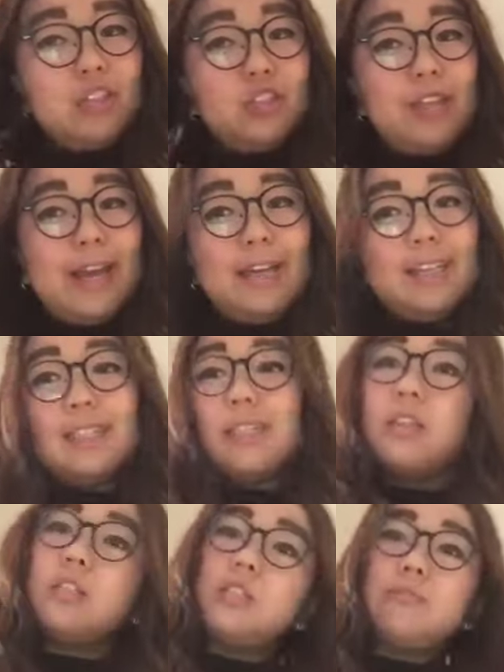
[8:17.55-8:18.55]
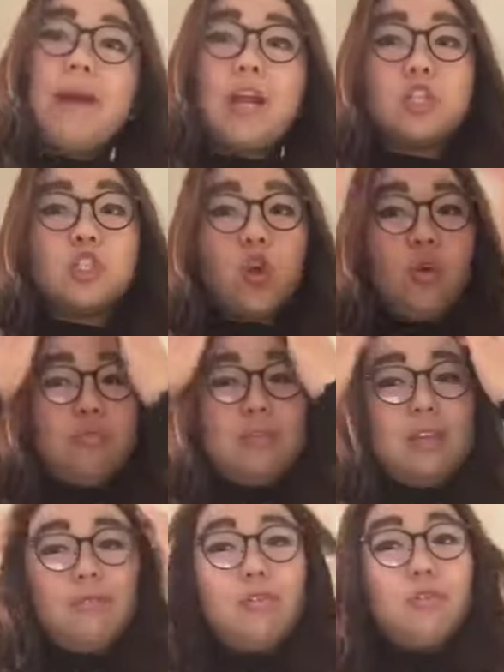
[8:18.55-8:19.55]
Janice special
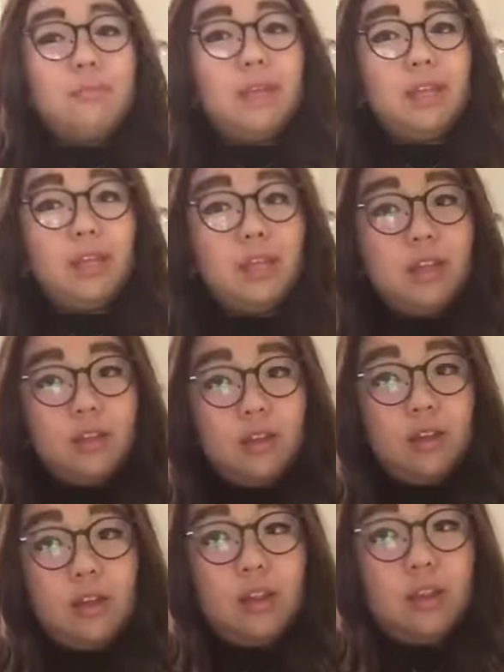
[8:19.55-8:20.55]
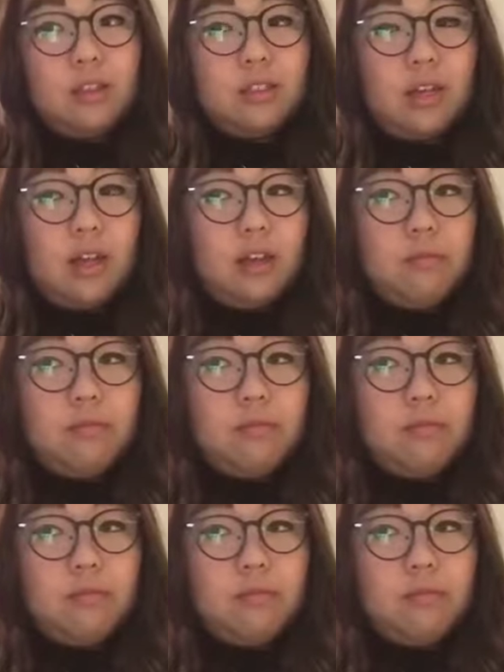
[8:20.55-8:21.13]
me for making cooking time.